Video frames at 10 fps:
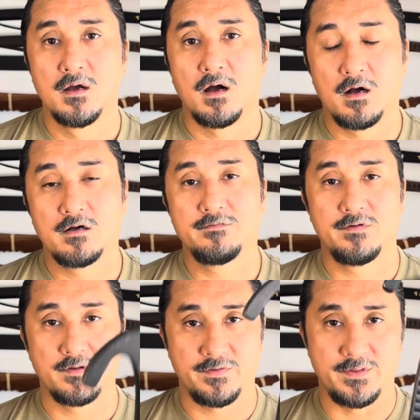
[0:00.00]
of
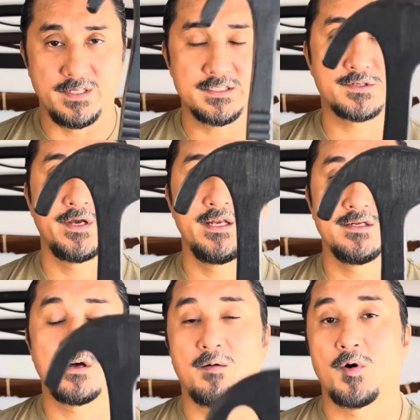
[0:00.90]
this training
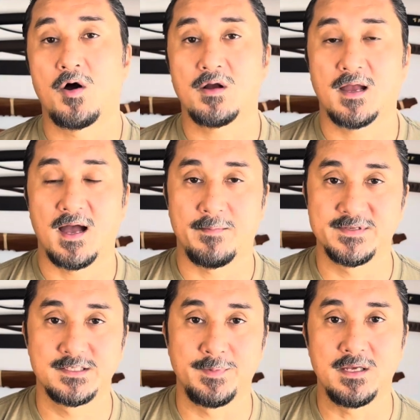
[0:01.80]
tomahawk
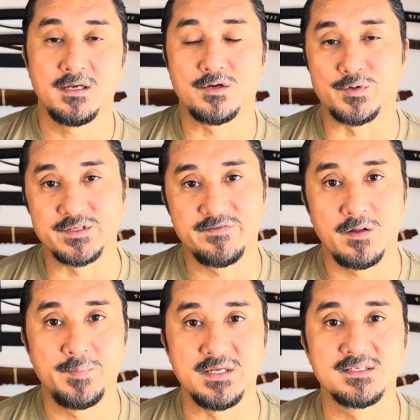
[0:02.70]
happens to be Chris
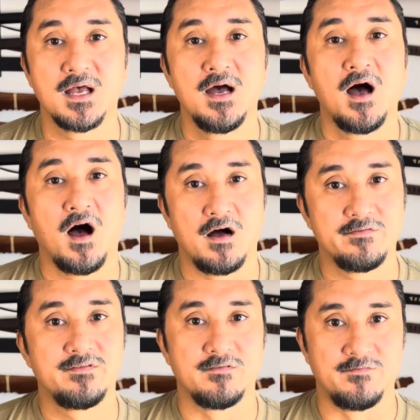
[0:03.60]
Volpes
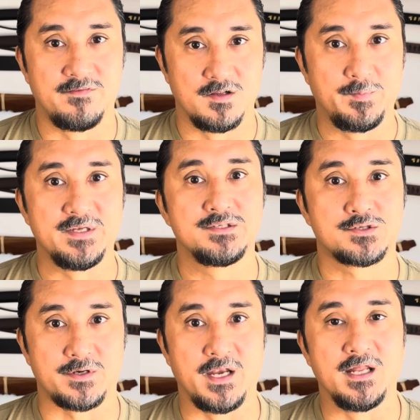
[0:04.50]
of Volpes
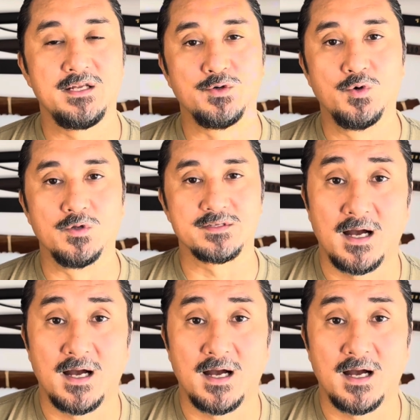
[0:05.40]
Training Tools.